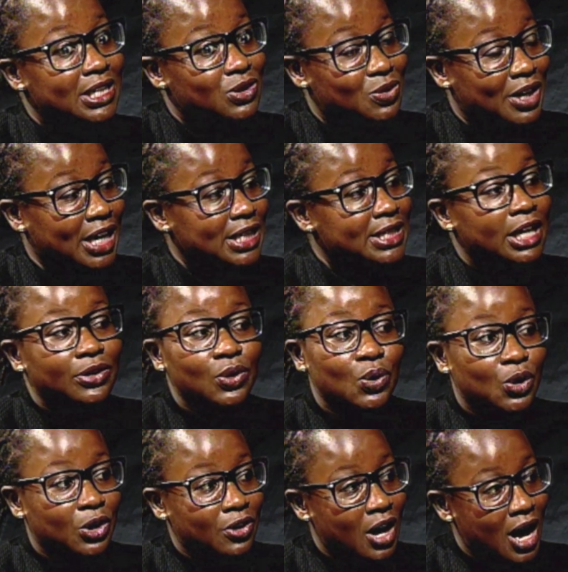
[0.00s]
do get sick, they'll go
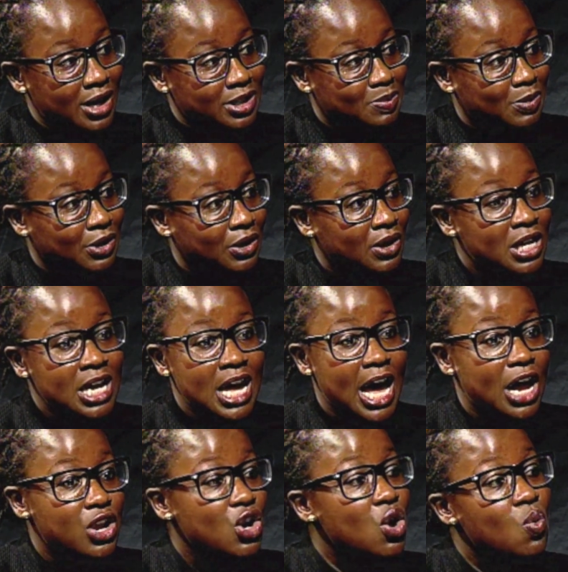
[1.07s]
to the hospital.
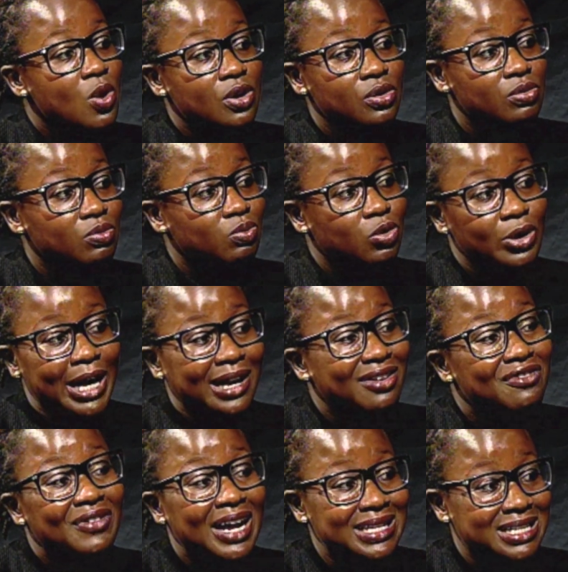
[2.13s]
And no one will get
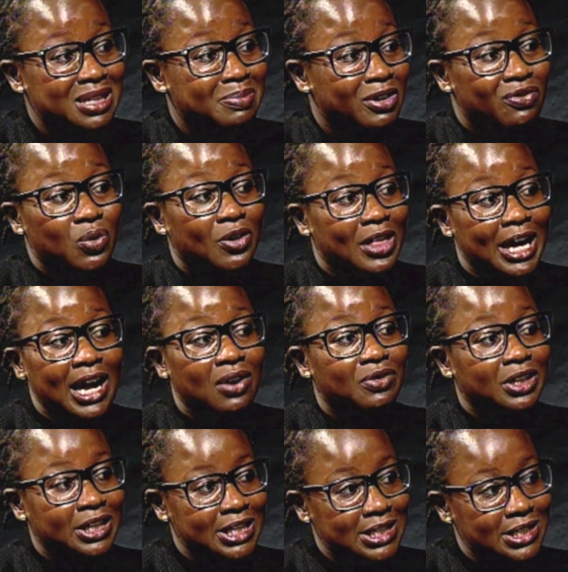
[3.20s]
infected before they get
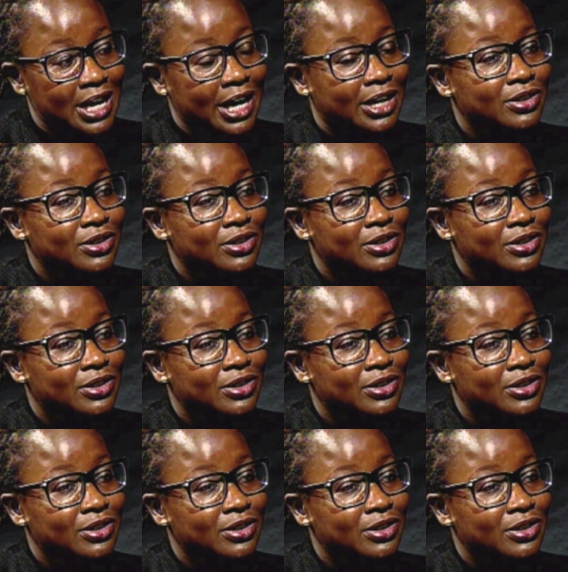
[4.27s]
really sick.